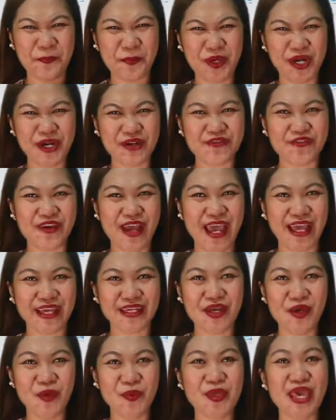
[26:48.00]
Perfect!
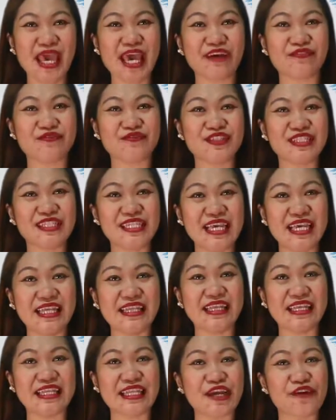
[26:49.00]
We have
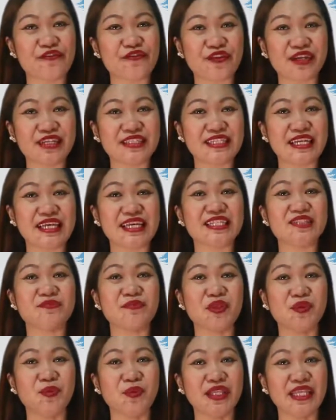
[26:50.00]
seen the differences
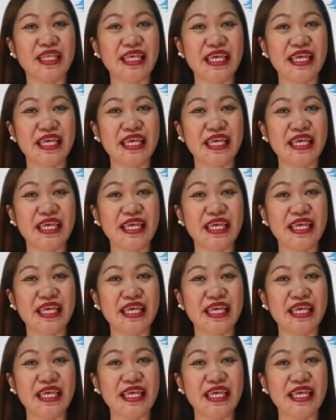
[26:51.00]
between